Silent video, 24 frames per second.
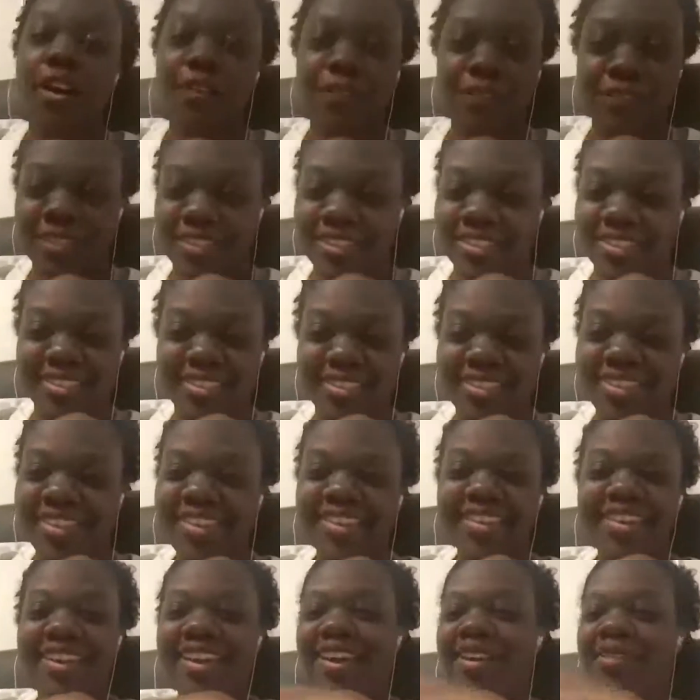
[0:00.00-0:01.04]
off
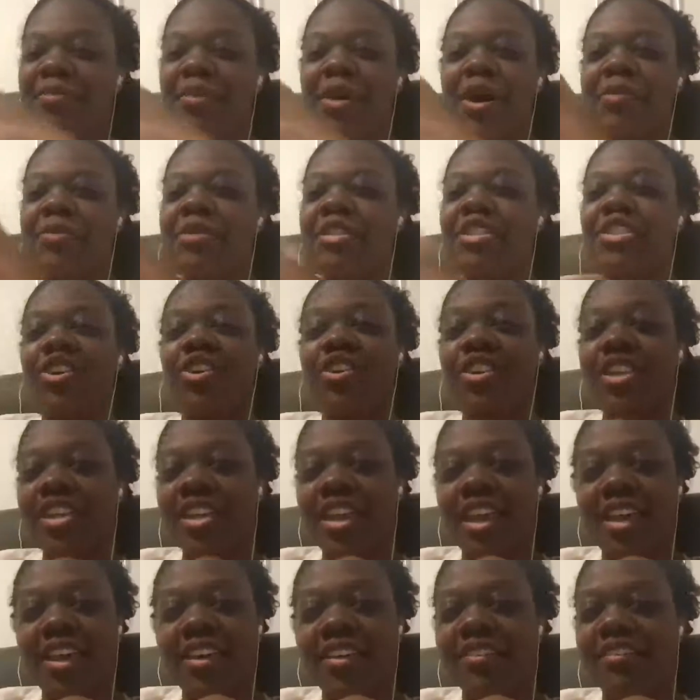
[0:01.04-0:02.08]
and probably start
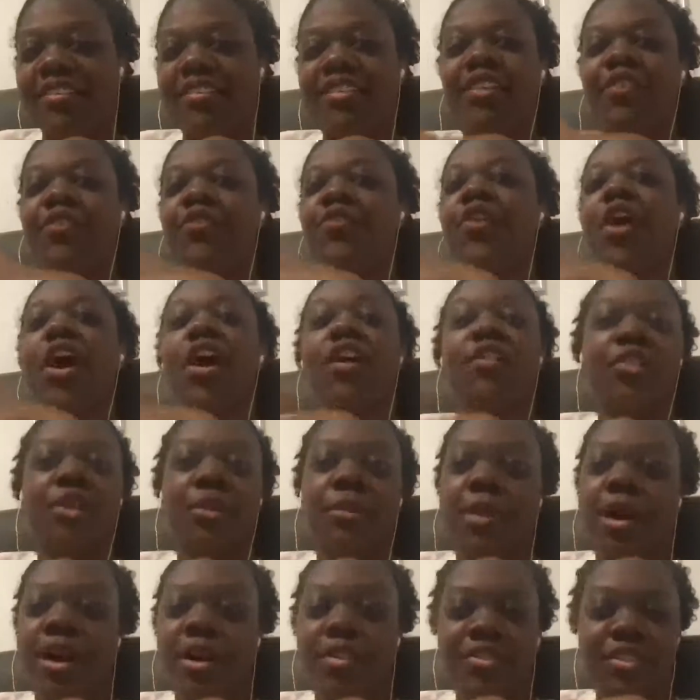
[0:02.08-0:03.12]
again the following
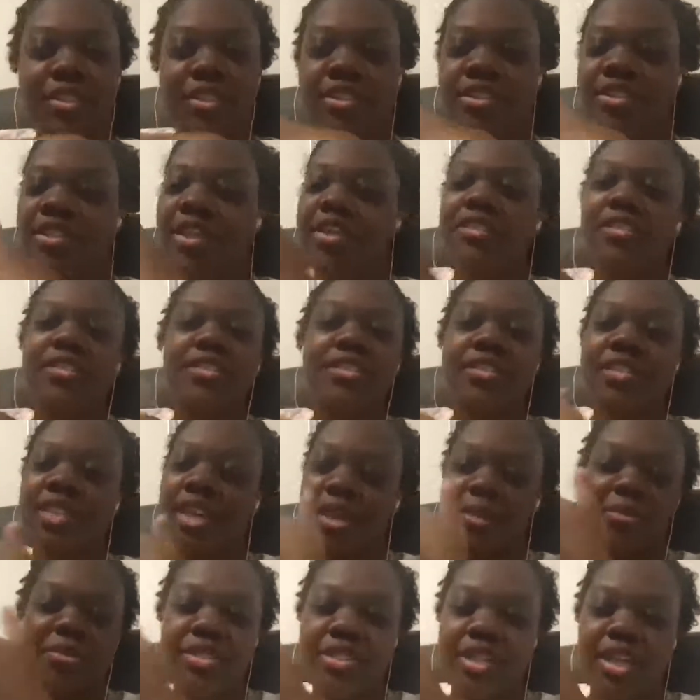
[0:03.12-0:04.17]
month, and it's like the
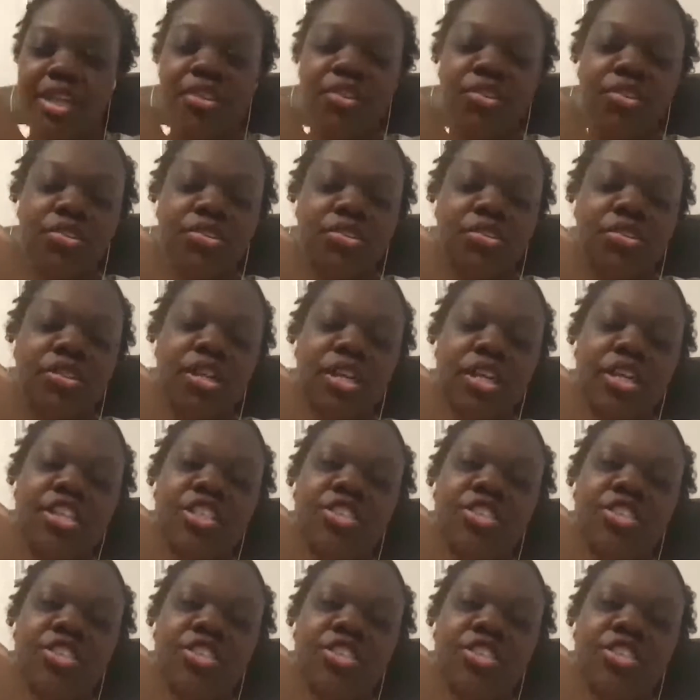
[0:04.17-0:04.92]
same cycle.